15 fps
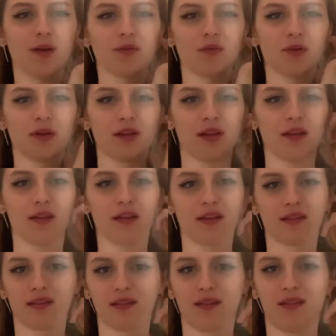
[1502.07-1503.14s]
I'm talking like
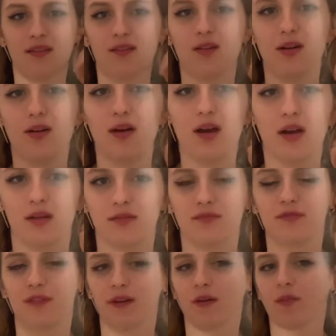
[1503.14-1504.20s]
this. This is not a
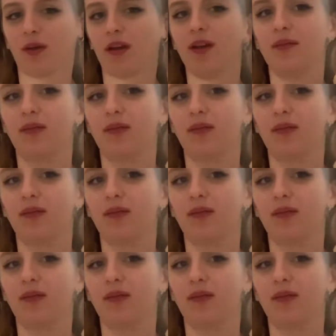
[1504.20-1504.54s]
finger in my head.